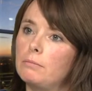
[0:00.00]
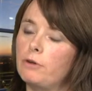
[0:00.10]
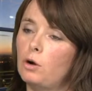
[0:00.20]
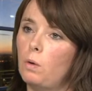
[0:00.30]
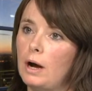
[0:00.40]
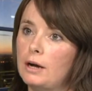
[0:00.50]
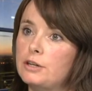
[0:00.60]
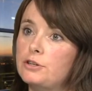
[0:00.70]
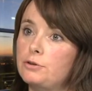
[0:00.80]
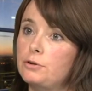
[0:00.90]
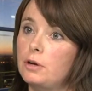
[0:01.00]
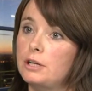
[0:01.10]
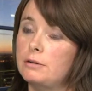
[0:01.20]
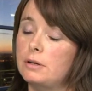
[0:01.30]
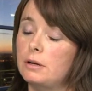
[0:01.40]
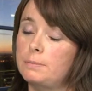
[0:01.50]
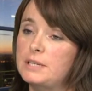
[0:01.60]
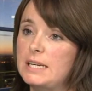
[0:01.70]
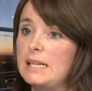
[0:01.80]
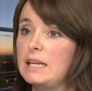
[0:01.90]
required to
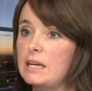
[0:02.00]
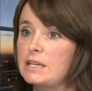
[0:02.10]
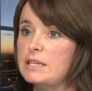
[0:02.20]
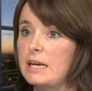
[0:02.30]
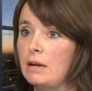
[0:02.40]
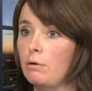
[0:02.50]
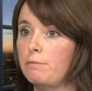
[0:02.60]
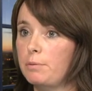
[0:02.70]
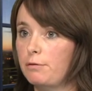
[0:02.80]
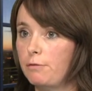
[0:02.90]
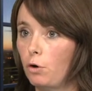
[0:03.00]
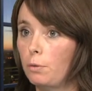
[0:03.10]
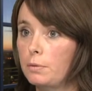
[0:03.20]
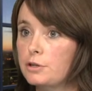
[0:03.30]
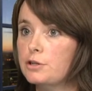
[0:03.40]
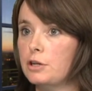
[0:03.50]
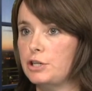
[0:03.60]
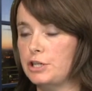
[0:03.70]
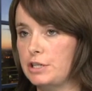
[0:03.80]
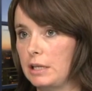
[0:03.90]
obtain the consent of performers
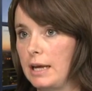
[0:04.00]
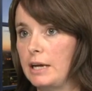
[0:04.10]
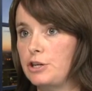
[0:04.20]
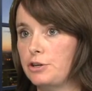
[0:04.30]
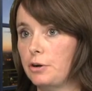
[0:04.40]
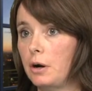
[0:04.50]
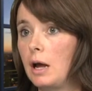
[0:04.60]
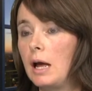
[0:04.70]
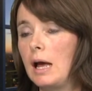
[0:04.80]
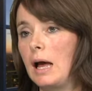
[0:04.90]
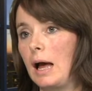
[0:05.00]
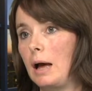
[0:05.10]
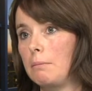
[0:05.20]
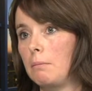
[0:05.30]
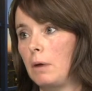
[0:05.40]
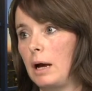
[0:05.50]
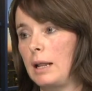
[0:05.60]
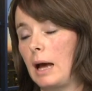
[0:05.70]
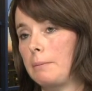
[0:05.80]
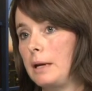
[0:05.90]
such as the lecturer, and
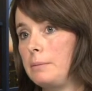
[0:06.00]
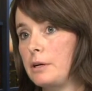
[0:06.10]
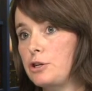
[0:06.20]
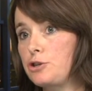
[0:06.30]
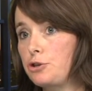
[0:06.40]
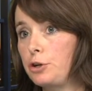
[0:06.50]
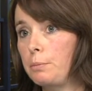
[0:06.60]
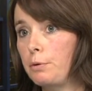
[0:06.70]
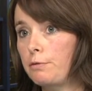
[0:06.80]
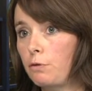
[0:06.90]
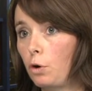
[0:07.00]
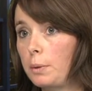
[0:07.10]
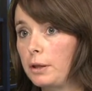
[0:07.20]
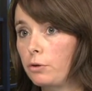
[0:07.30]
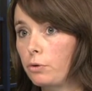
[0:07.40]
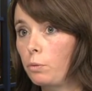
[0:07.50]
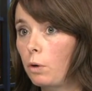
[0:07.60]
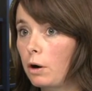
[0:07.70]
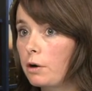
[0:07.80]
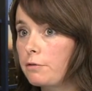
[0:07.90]
that might be a student performing their own
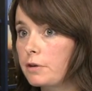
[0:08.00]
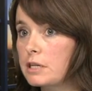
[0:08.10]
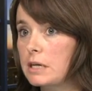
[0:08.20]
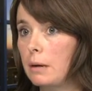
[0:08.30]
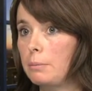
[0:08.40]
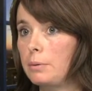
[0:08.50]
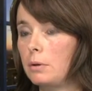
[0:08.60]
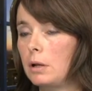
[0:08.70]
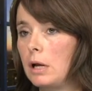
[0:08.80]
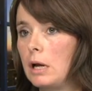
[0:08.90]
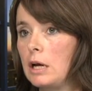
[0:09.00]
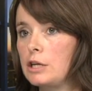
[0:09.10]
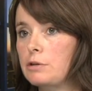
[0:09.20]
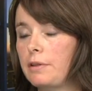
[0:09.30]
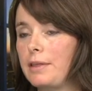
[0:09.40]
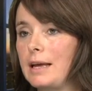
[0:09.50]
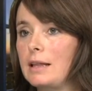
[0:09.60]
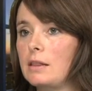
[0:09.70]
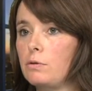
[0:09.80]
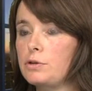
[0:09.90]
work, for example. So I
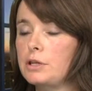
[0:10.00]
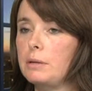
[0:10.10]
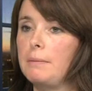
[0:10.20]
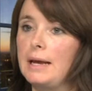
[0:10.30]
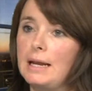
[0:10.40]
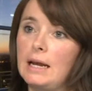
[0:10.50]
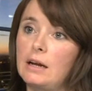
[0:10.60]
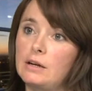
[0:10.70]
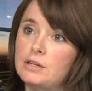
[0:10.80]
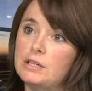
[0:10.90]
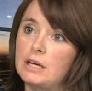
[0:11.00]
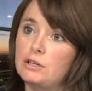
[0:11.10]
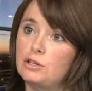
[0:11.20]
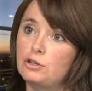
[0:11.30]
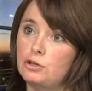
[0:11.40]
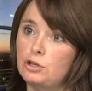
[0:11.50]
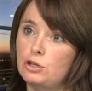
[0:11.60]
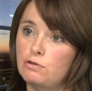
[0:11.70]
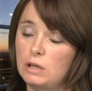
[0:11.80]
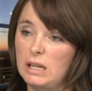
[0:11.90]
think those are the main areas that
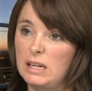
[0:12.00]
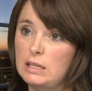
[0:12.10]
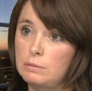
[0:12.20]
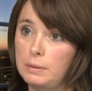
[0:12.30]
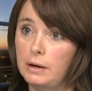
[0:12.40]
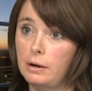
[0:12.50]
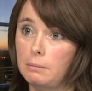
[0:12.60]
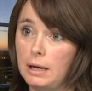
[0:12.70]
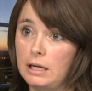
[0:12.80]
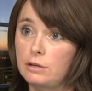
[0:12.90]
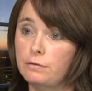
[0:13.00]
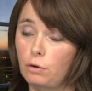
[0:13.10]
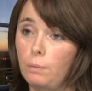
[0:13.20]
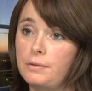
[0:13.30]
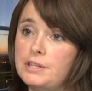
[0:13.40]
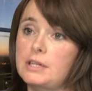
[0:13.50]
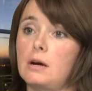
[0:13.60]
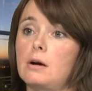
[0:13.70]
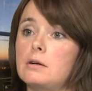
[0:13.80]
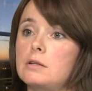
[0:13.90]
institutions really need to bear in mind from the
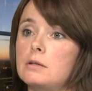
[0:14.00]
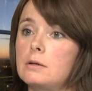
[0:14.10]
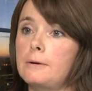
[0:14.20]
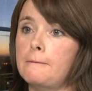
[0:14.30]
start.